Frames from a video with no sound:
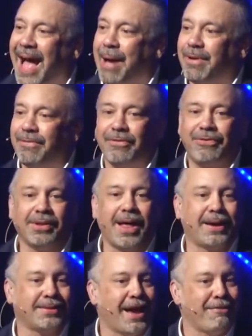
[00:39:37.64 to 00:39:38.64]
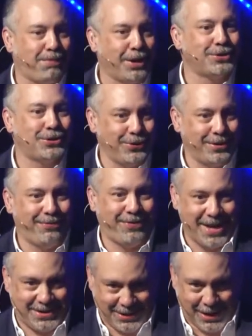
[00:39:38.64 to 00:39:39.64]
How many of you feel like life punched you in the
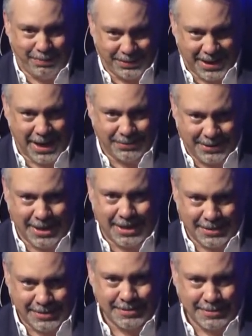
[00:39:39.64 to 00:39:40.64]
face a couple times, huh?